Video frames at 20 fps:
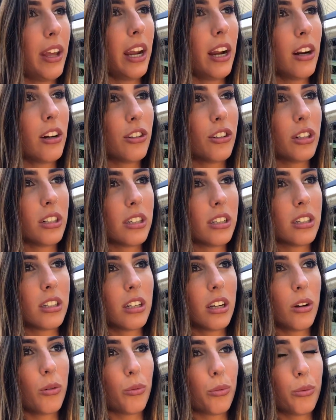They are
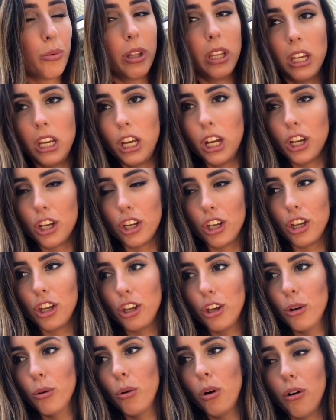just really
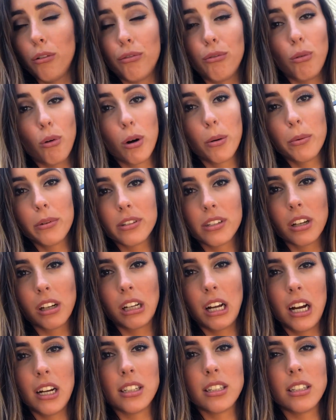cute, affordable
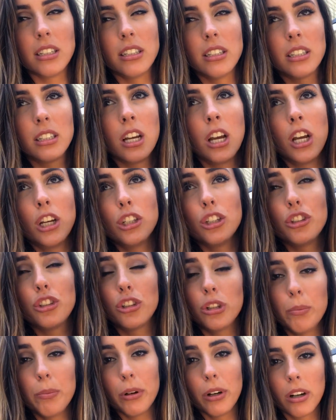sunglasses.
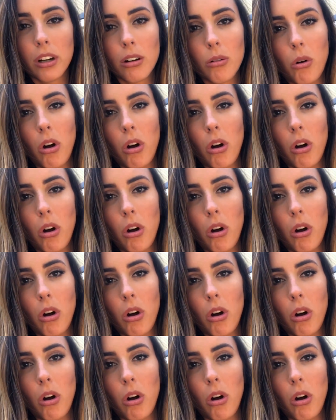Super good